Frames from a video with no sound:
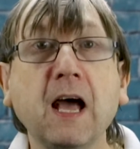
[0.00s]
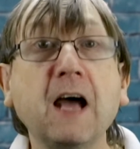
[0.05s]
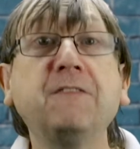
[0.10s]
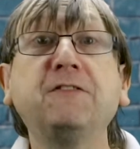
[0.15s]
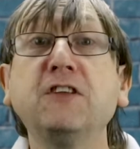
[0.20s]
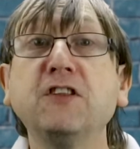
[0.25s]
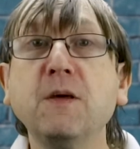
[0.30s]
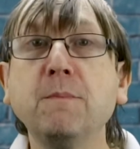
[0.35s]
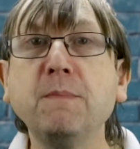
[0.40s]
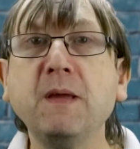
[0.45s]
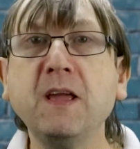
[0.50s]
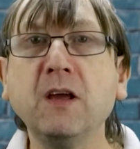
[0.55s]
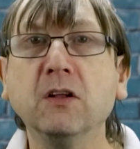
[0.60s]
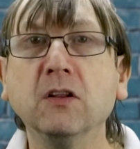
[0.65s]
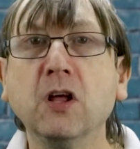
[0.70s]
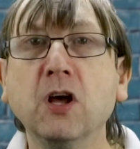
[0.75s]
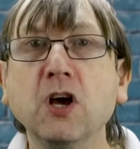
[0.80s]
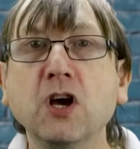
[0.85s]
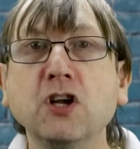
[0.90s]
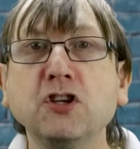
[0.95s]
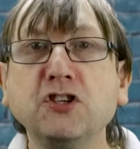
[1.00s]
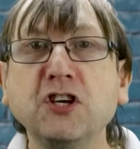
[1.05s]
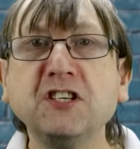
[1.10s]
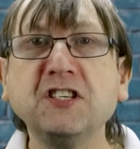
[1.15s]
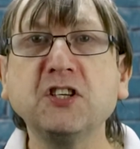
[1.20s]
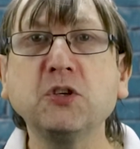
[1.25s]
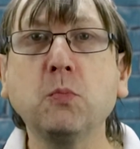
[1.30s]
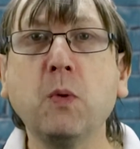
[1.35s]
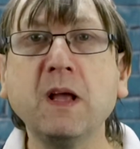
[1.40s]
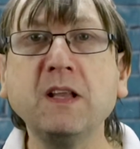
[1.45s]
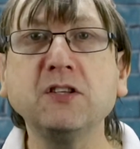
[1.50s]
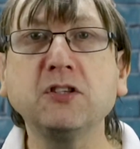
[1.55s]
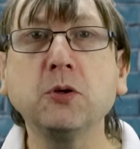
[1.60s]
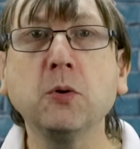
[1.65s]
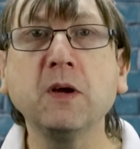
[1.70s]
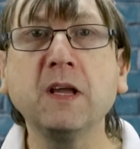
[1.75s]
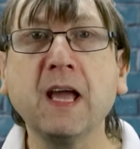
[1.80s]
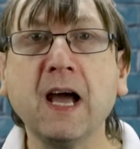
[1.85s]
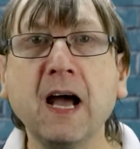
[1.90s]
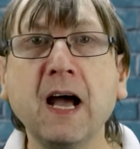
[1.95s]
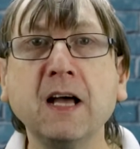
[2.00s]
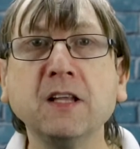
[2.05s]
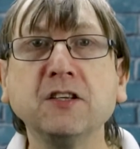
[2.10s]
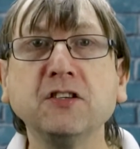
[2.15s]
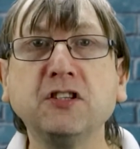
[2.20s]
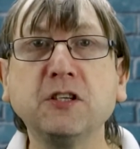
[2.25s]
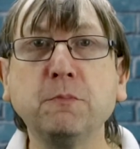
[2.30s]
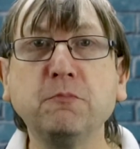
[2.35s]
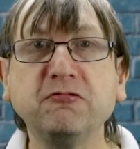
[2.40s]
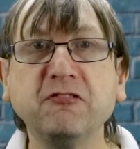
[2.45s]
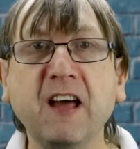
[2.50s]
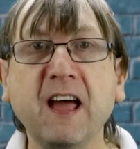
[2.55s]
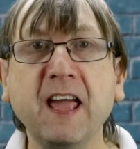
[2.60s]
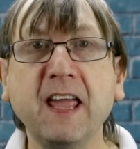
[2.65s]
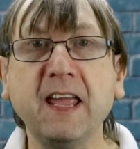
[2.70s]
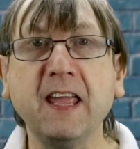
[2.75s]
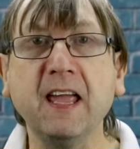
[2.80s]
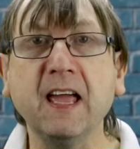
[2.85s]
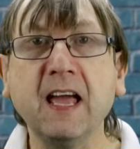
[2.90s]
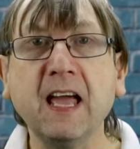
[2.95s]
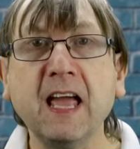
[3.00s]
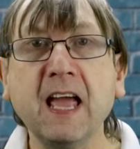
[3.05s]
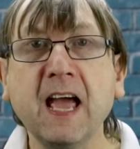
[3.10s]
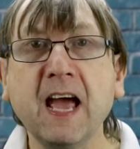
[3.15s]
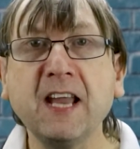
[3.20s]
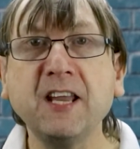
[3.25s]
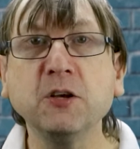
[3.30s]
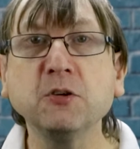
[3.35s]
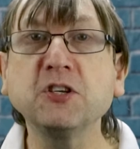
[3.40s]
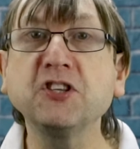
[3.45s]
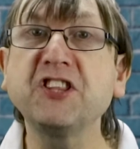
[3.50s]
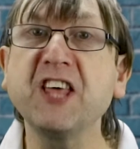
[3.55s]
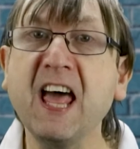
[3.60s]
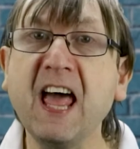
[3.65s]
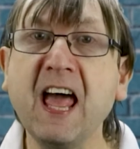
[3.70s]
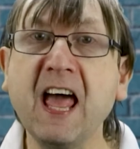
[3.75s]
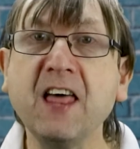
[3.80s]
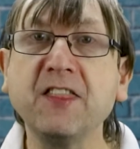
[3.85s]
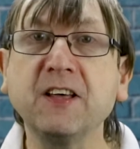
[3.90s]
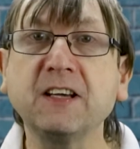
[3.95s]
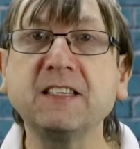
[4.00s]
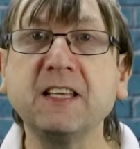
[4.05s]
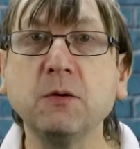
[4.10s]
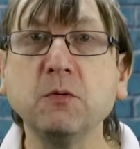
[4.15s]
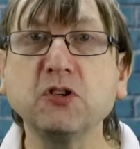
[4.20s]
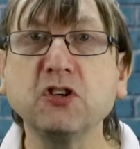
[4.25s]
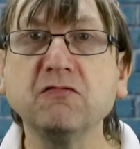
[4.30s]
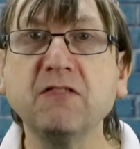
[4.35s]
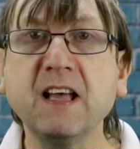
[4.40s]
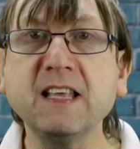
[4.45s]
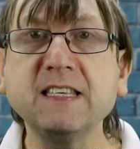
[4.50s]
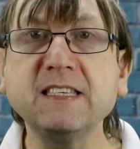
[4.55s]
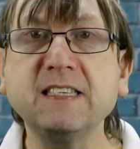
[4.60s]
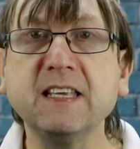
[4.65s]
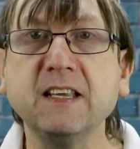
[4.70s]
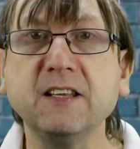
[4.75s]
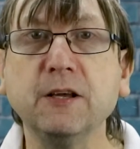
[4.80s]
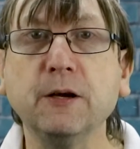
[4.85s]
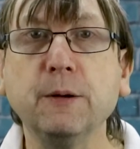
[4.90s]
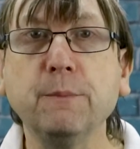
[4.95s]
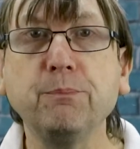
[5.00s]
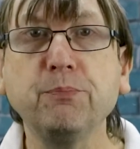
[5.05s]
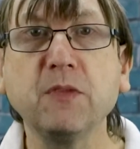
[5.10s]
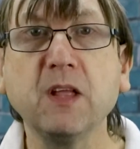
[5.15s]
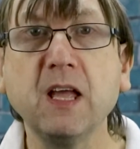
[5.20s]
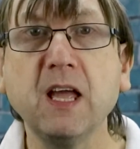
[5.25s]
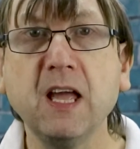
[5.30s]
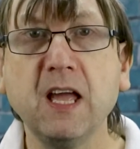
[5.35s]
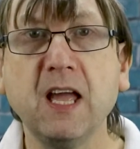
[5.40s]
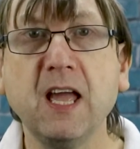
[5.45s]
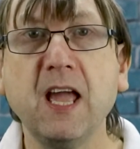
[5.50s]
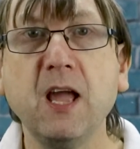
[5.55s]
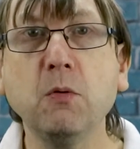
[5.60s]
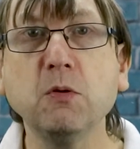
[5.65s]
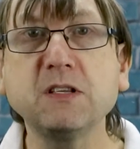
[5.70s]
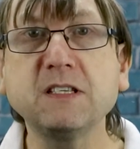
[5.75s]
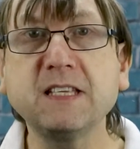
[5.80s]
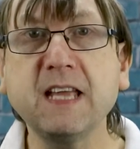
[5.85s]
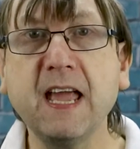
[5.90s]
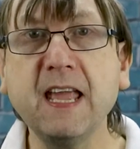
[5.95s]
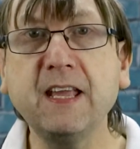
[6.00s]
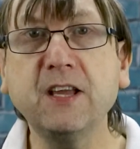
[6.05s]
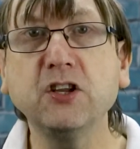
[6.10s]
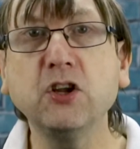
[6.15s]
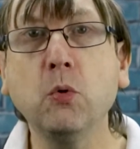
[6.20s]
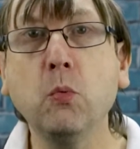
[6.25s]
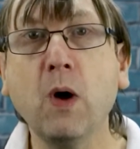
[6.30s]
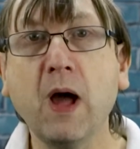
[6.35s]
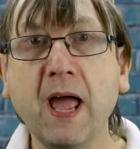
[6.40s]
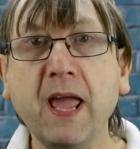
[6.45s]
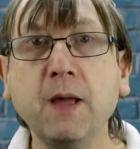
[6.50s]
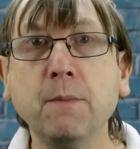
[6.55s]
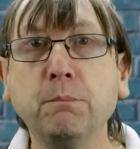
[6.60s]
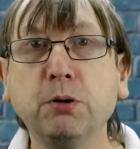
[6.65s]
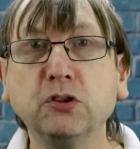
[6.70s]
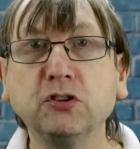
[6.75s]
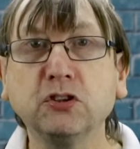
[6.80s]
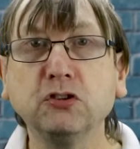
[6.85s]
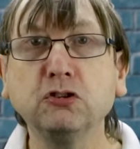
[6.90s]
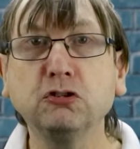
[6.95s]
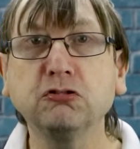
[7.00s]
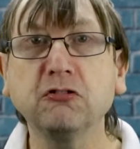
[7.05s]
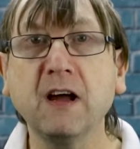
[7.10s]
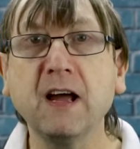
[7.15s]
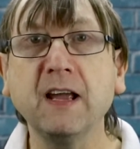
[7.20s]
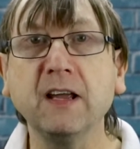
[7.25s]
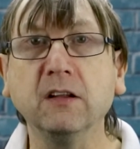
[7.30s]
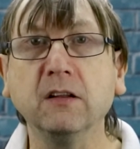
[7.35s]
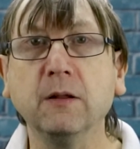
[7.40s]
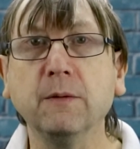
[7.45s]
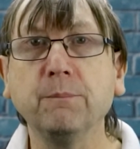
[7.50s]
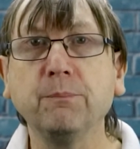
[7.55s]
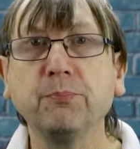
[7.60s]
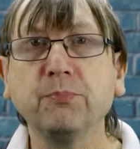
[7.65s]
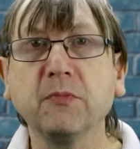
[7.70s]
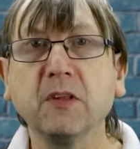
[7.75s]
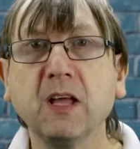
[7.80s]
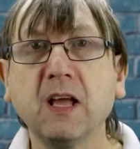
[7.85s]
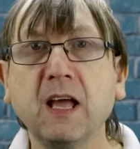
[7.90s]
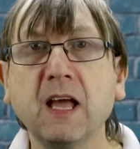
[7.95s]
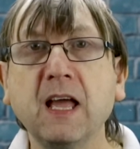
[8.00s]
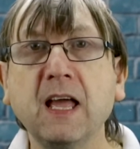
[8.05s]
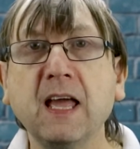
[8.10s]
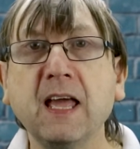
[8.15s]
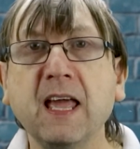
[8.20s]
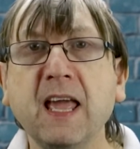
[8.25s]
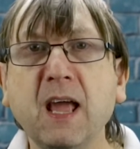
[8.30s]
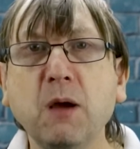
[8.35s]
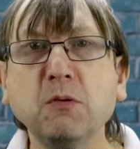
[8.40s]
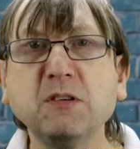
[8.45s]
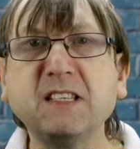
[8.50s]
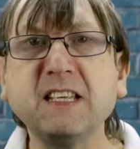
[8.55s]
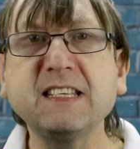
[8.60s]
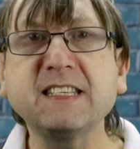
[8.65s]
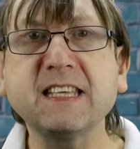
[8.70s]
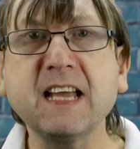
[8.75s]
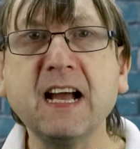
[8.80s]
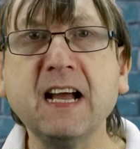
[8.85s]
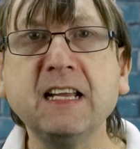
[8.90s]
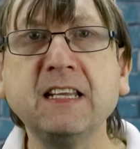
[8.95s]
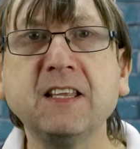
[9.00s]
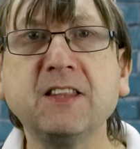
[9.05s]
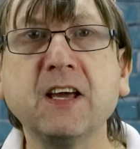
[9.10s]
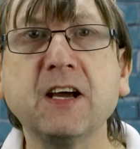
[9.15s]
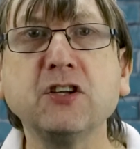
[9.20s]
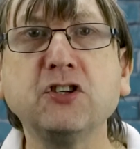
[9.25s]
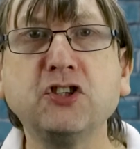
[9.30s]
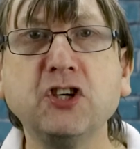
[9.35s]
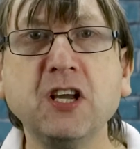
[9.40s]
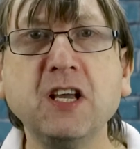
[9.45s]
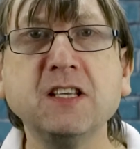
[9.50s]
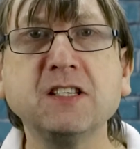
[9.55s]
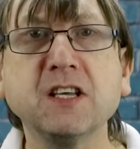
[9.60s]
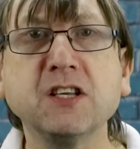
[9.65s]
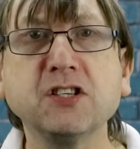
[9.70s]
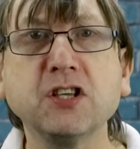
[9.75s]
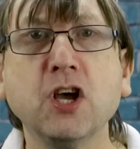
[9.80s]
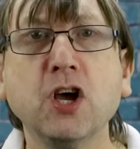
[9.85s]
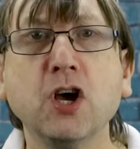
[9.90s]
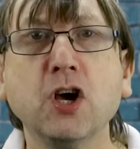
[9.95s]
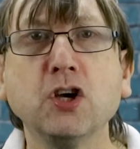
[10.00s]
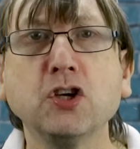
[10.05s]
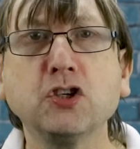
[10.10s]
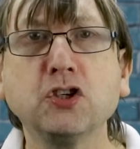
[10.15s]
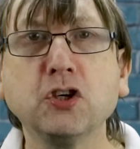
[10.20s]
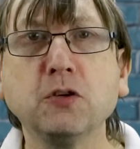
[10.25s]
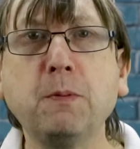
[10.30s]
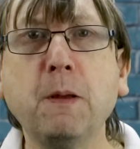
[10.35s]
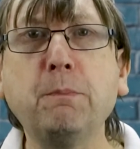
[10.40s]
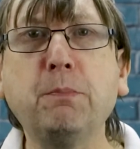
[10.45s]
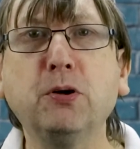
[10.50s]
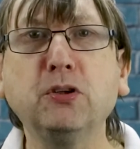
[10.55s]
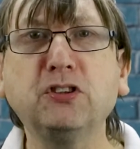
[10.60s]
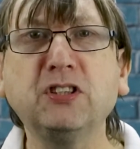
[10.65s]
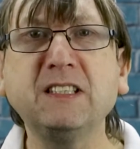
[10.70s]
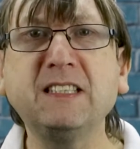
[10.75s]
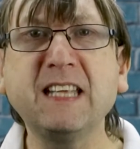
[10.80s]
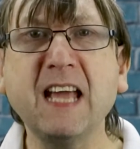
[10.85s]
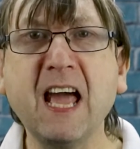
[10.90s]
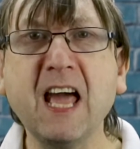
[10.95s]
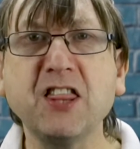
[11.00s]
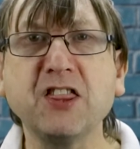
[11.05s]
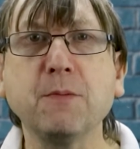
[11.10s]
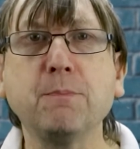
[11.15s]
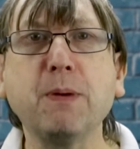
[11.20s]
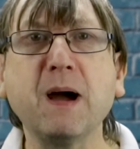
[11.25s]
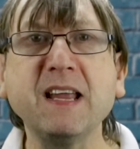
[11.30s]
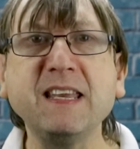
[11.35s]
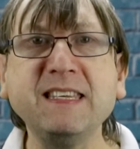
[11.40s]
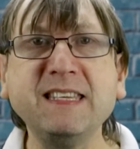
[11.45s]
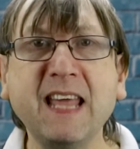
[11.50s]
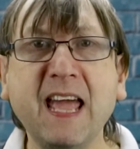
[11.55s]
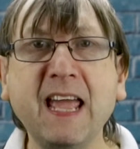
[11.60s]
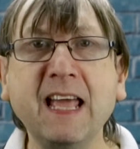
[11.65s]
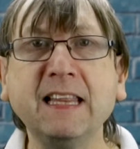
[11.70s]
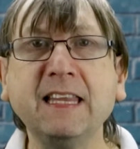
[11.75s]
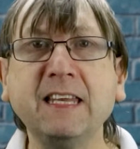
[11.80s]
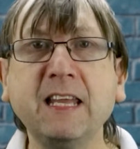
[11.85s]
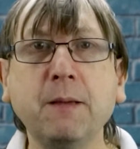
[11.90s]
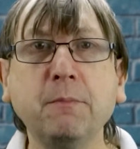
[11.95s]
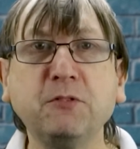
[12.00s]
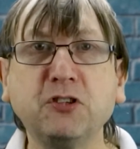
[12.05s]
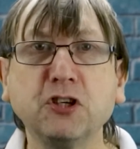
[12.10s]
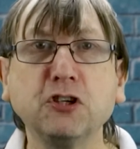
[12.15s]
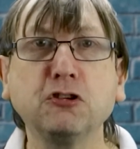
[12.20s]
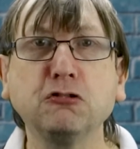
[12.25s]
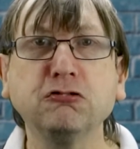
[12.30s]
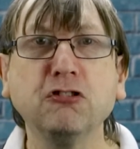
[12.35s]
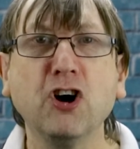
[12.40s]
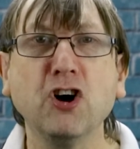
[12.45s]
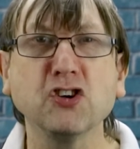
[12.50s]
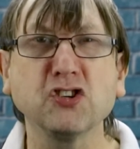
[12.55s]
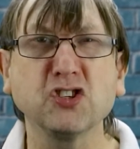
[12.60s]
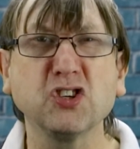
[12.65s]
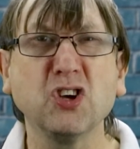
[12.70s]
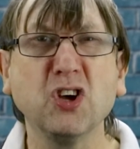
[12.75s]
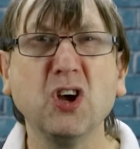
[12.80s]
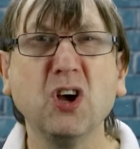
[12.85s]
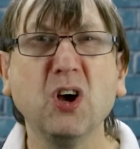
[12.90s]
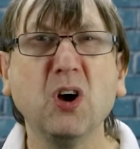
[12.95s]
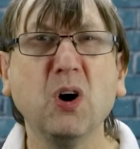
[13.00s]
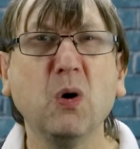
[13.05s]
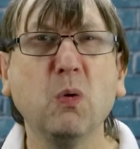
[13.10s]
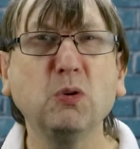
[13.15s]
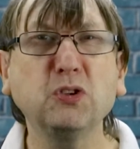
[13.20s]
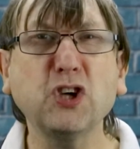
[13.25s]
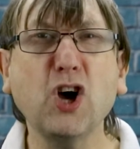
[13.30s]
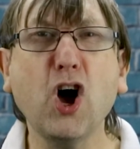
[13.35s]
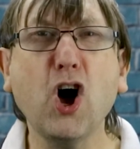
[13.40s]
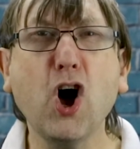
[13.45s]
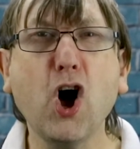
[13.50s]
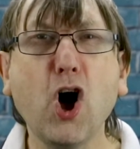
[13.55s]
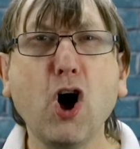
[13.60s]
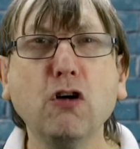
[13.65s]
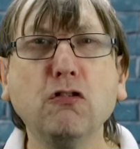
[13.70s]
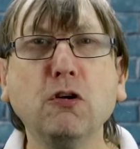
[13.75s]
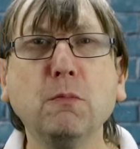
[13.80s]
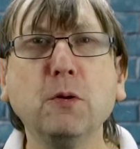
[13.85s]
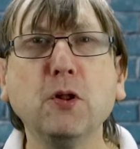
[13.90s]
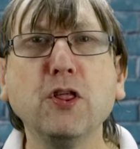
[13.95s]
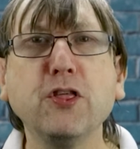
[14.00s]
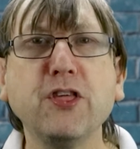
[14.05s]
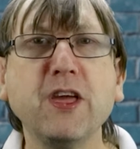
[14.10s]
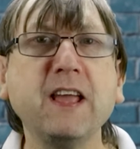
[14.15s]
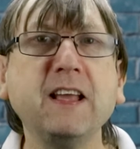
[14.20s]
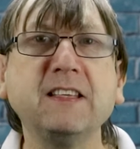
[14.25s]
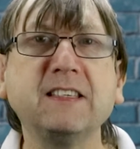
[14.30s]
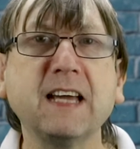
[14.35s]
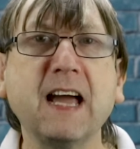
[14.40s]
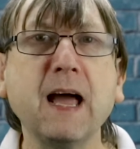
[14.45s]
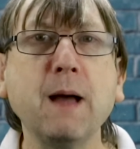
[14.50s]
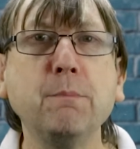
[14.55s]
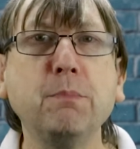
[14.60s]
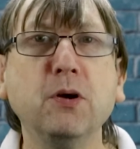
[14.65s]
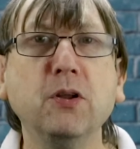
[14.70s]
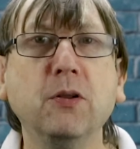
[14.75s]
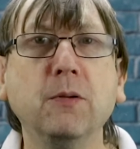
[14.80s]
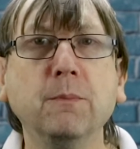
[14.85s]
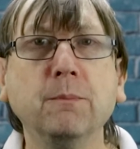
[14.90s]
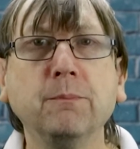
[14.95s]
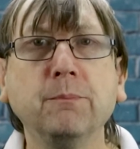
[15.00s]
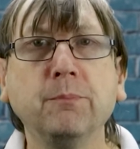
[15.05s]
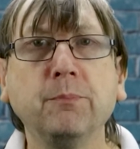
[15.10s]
After the meal, Jesus went to a garden to pray, and it was there that he was arrested. He was taken away and put on trial. It was decided that Jesus should be put to death by nailing him to a cross. What a horrible thing to happen.